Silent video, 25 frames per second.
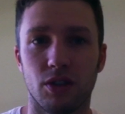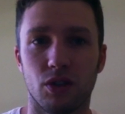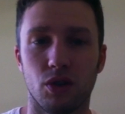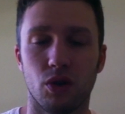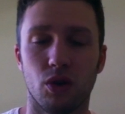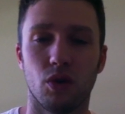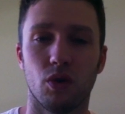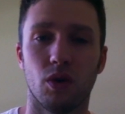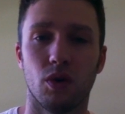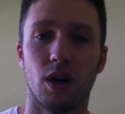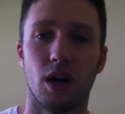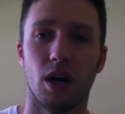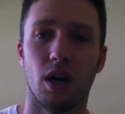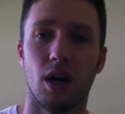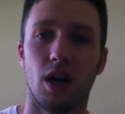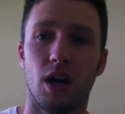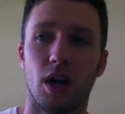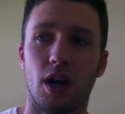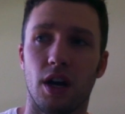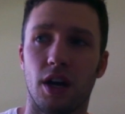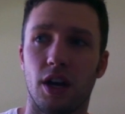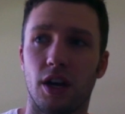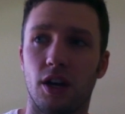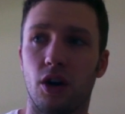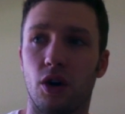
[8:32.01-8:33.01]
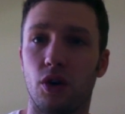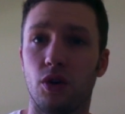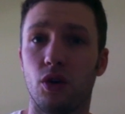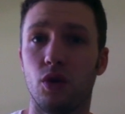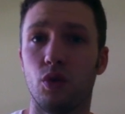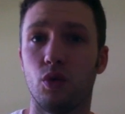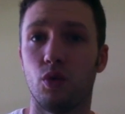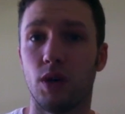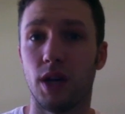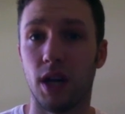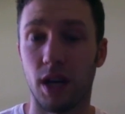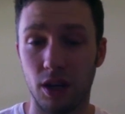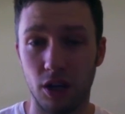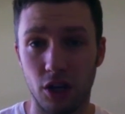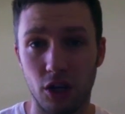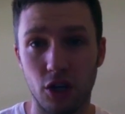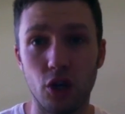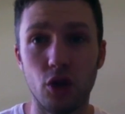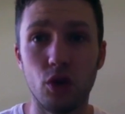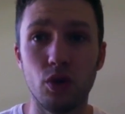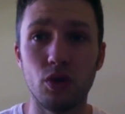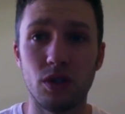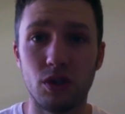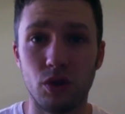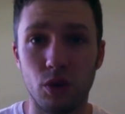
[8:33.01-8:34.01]
So, you get
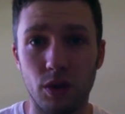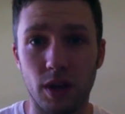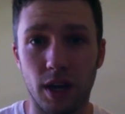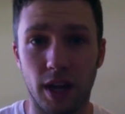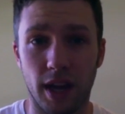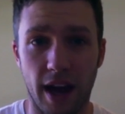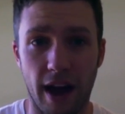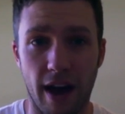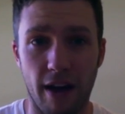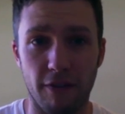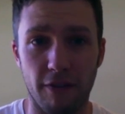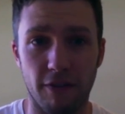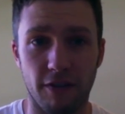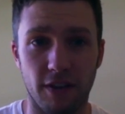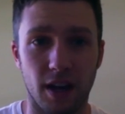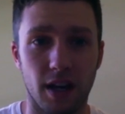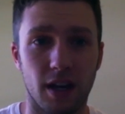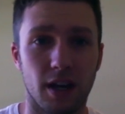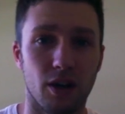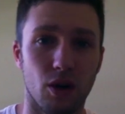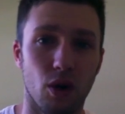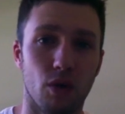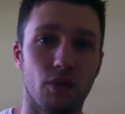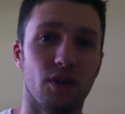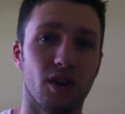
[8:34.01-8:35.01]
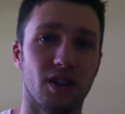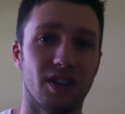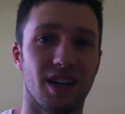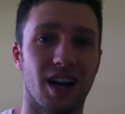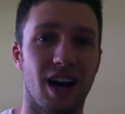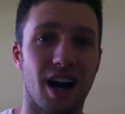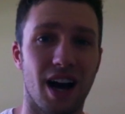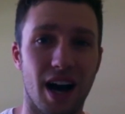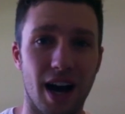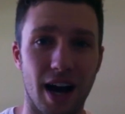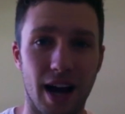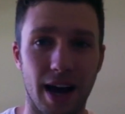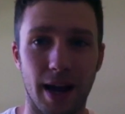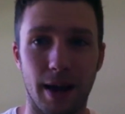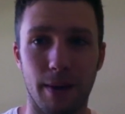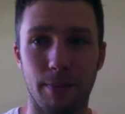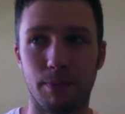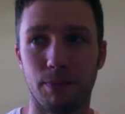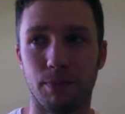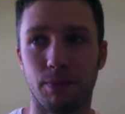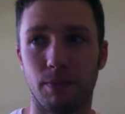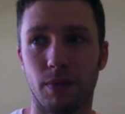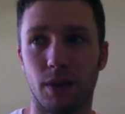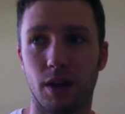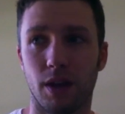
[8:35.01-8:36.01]
used to the caffeine, and over
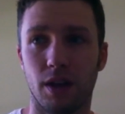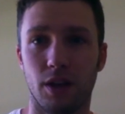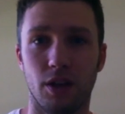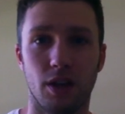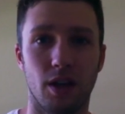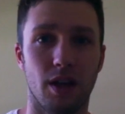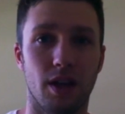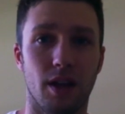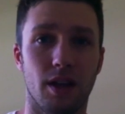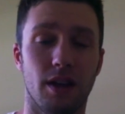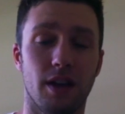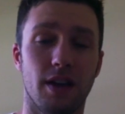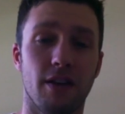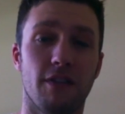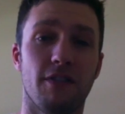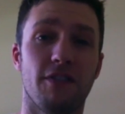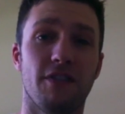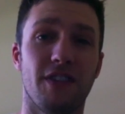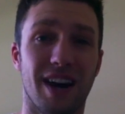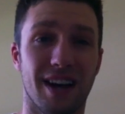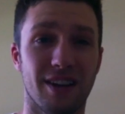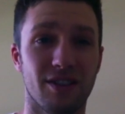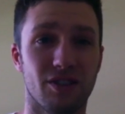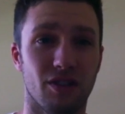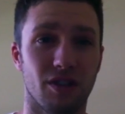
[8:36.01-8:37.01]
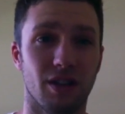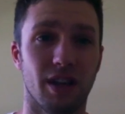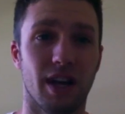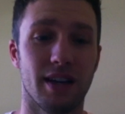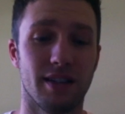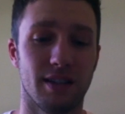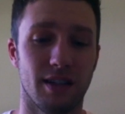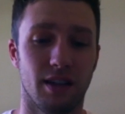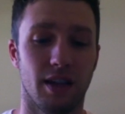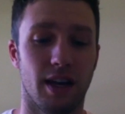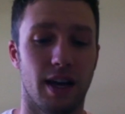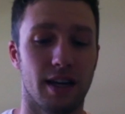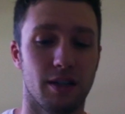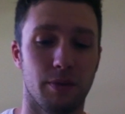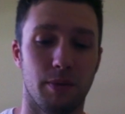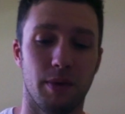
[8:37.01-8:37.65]
time, the effects are less and less.